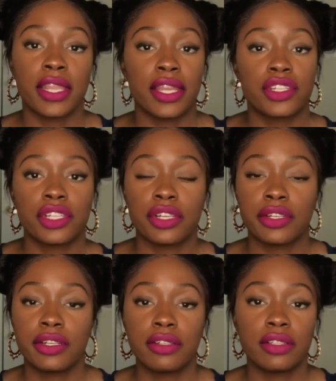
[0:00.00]
get
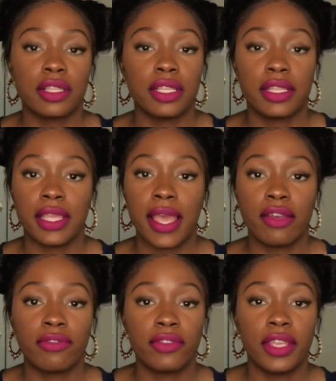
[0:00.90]
your the, the
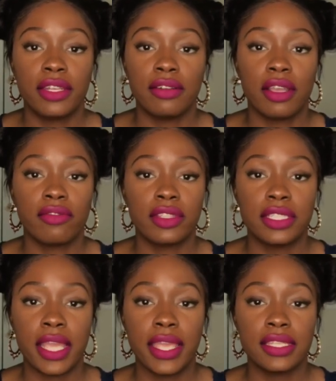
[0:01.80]
outfit of the
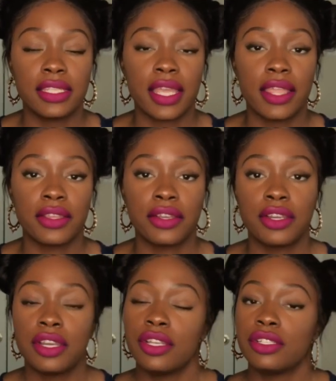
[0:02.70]
day together,